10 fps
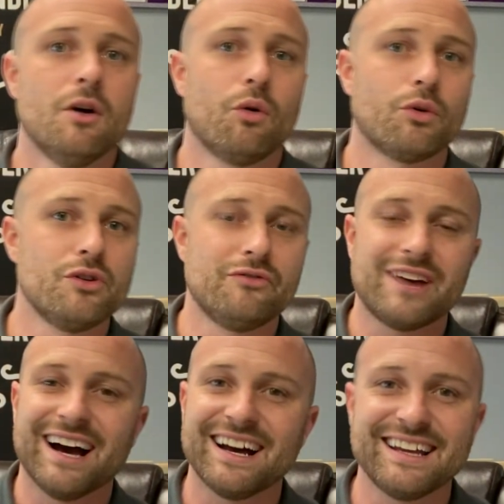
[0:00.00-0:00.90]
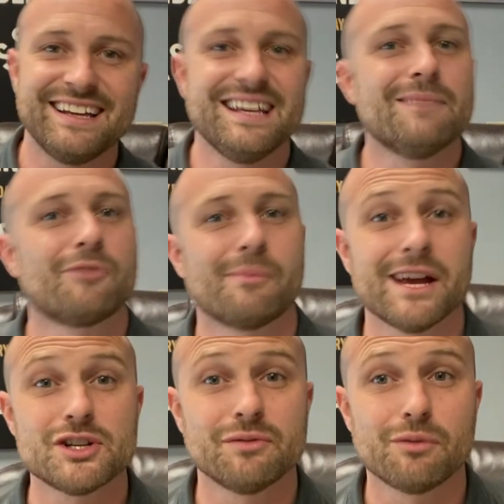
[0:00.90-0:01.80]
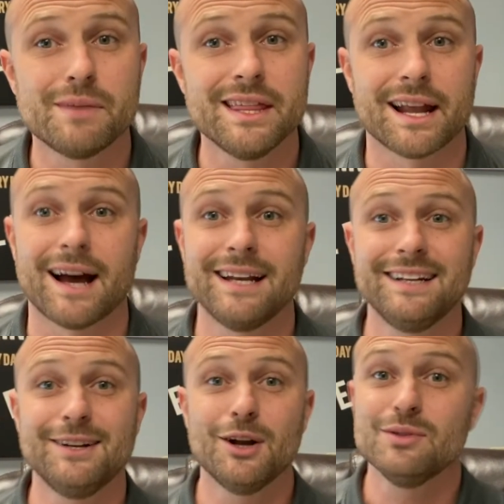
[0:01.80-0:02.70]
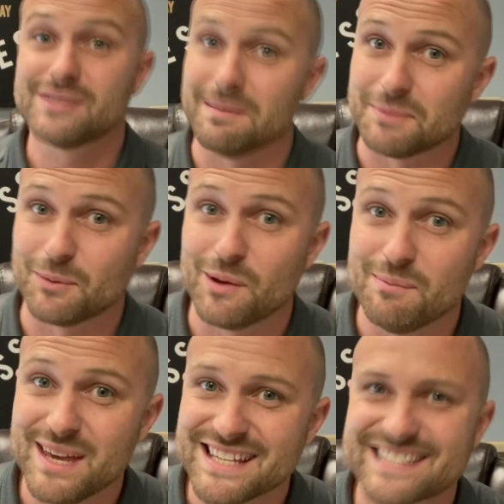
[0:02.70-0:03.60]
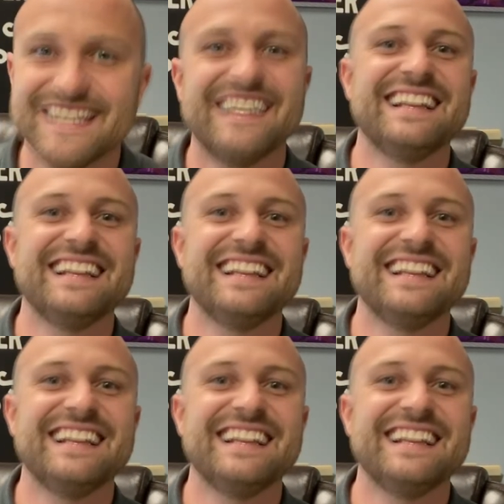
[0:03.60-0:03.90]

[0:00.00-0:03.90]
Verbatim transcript: or you've got any information for me that I need to know something we missed,